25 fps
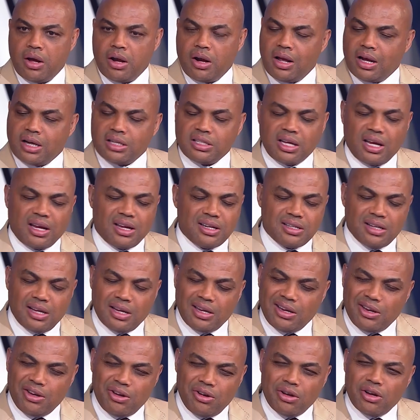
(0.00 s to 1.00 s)
Like I say, because
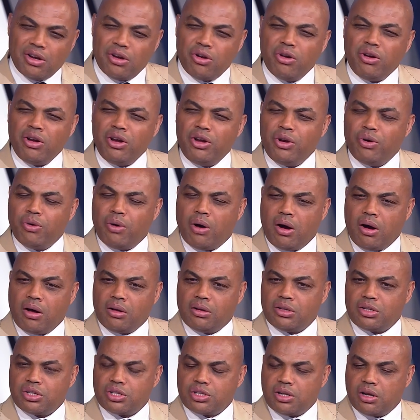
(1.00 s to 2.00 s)
you can do all
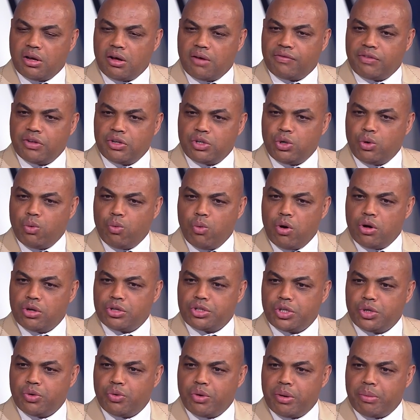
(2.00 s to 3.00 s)
the stuff that you
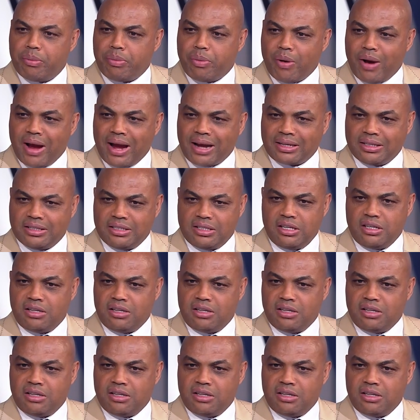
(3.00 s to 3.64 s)
want to in practice.